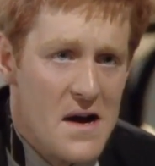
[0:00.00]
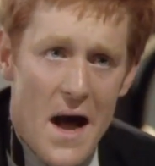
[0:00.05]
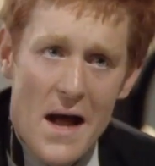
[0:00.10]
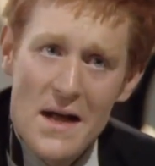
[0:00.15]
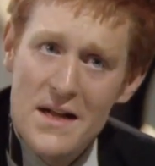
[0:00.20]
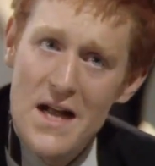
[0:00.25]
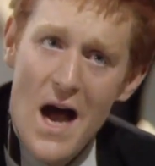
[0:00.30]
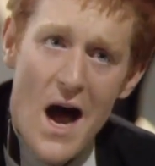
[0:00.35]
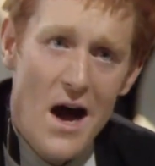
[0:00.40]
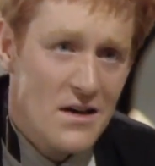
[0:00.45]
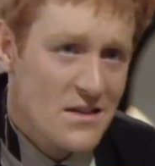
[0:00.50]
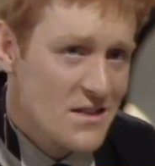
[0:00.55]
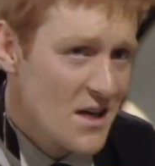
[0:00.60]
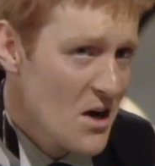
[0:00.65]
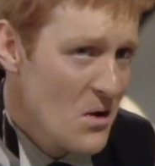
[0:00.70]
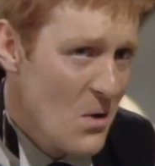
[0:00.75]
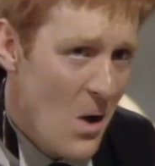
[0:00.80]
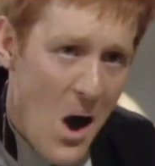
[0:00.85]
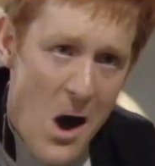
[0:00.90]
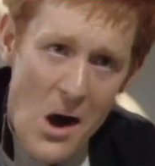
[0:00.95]
I can't
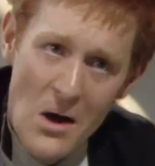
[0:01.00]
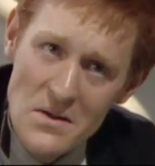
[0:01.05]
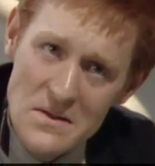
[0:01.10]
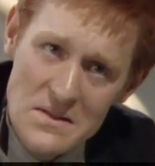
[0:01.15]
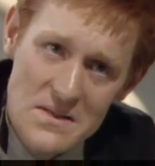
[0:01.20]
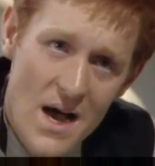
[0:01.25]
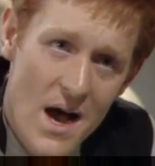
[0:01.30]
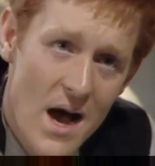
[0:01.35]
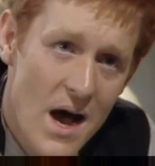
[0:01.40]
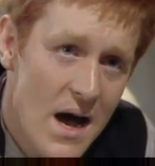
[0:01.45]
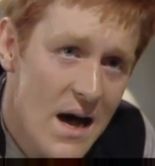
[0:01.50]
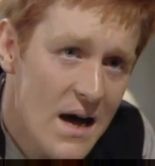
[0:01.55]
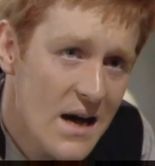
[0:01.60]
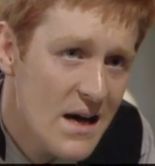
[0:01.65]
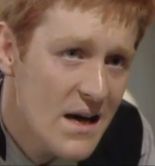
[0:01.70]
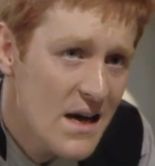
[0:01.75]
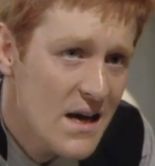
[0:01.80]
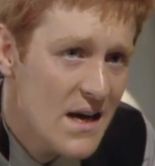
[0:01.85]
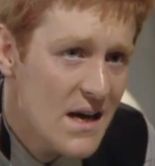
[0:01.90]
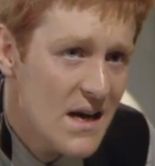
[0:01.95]
go on.
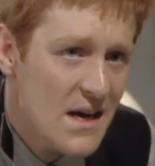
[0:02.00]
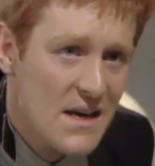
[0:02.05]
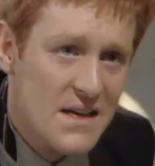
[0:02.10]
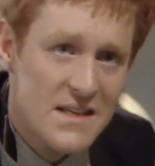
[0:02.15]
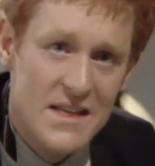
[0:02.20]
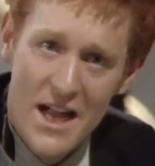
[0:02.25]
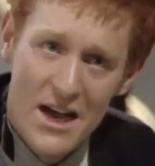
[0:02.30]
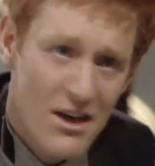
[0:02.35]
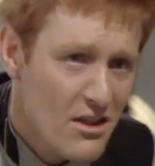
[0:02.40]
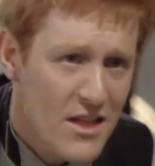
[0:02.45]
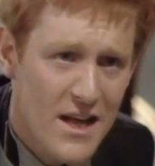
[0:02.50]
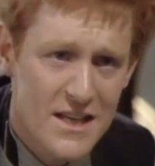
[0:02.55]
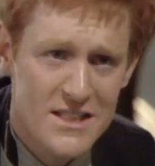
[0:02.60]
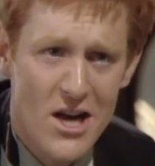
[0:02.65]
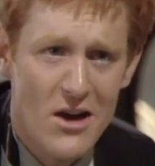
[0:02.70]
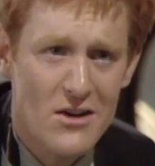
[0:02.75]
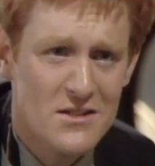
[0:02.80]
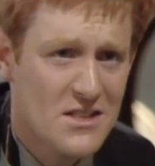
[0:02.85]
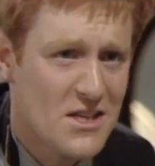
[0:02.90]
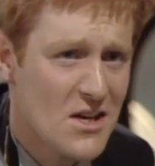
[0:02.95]
Kill the
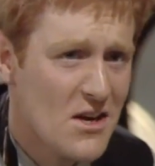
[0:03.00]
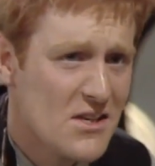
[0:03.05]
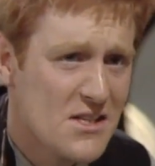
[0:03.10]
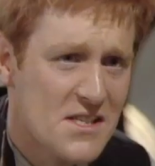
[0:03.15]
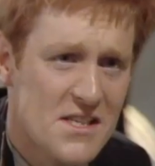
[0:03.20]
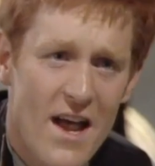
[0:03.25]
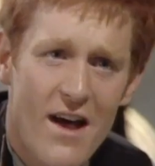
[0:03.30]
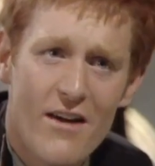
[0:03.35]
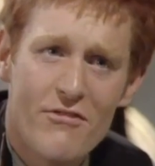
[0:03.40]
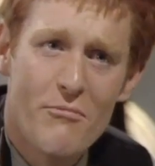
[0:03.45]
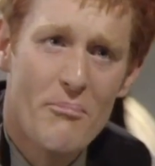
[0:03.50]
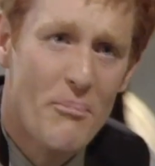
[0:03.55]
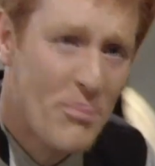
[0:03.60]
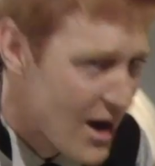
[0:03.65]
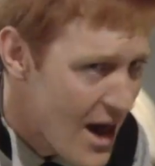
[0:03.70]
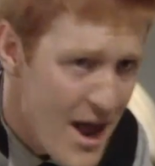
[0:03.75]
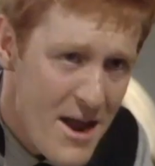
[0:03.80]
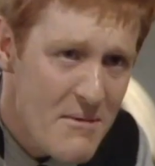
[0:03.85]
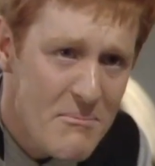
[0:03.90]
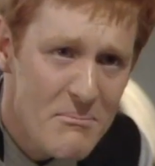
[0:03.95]
doctor yourself.
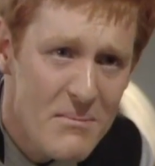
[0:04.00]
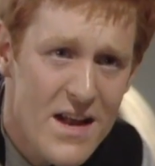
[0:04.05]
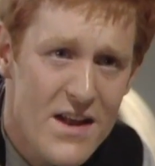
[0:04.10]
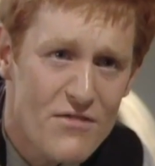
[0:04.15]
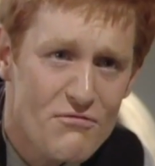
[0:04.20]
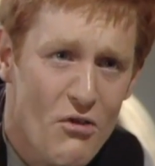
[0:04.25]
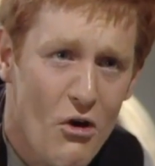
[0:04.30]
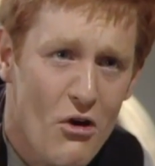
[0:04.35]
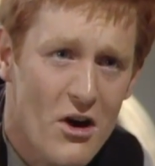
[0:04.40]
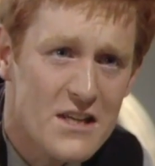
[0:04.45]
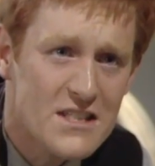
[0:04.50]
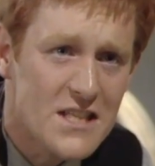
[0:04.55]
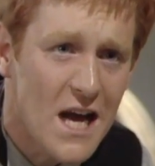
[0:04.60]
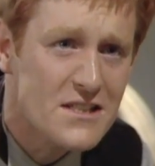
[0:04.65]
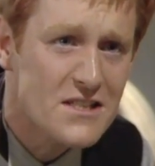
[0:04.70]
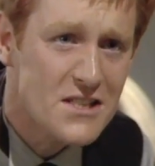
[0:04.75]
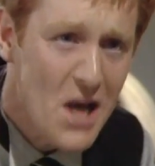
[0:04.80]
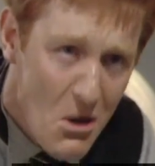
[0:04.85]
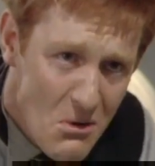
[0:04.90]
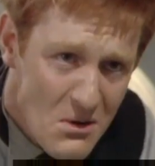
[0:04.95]
Blame me for it. I
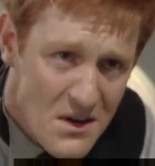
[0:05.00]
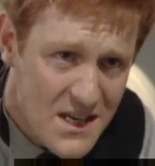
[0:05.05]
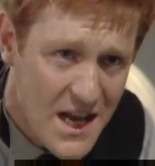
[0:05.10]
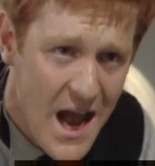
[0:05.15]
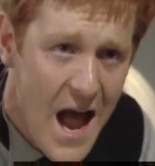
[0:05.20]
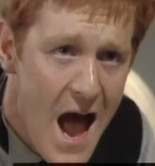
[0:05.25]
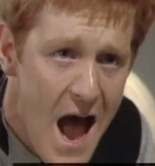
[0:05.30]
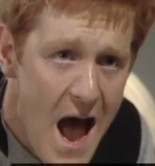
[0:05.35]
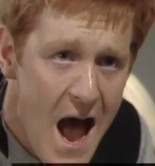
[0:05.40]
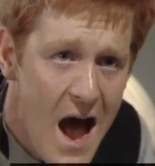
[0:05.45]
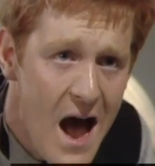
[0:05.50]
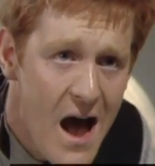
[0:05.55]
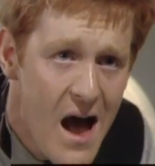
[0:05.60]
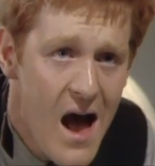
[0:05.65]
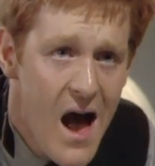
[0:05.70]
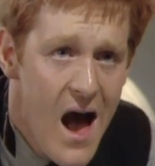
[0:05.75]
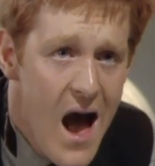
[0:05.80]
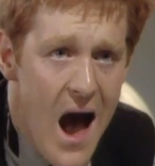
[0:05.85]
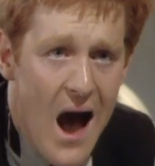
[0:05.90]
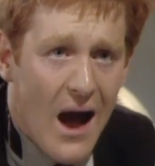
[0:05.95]
don't care.
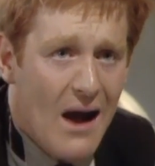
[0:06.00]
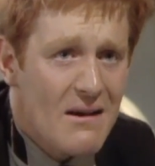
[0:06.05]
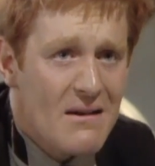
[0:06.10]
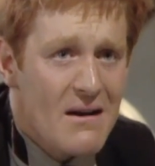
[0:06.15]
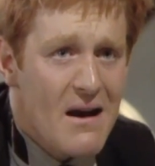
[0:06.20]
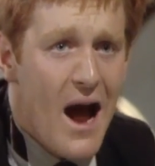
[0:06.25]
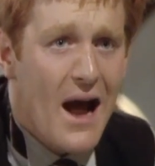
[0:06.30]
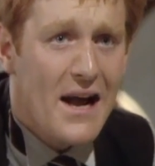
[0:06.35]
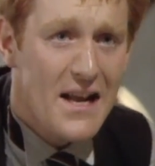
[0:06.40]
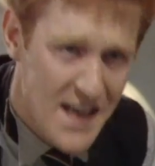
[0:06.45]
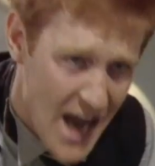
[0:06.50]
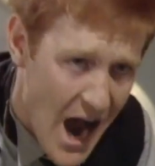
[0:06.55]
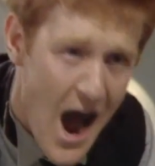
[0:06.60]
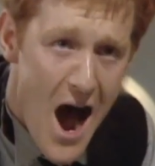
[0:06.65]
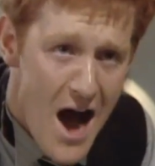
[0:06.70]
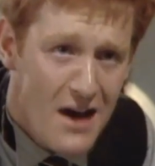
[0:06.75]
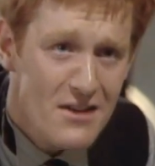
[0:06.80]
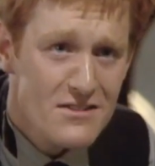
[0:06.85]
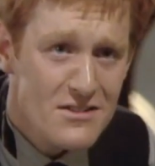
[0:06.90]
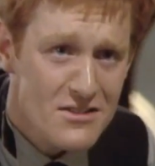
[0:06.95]
I
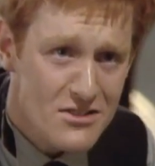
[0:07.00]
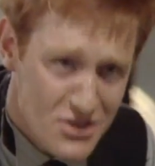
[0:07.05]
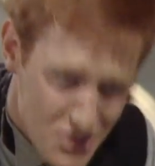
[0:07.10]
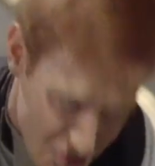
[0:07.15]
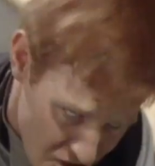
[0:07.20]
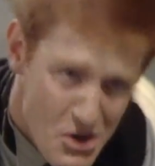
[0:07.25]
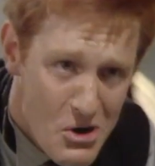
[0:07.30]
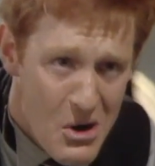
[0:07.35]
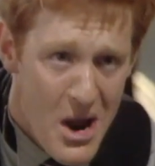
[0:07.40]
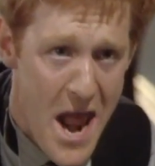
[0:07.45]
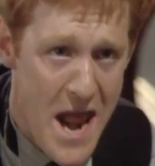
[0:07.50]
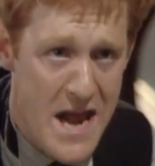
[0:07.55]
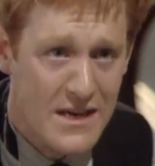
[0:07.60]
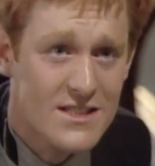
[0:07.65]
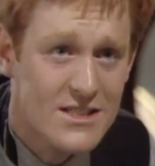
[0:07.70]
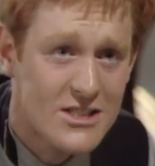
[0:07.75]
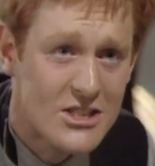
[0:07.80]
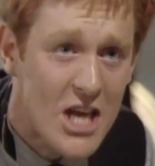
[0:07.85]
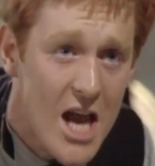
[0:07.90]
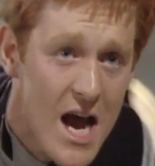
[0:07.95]
can't do it.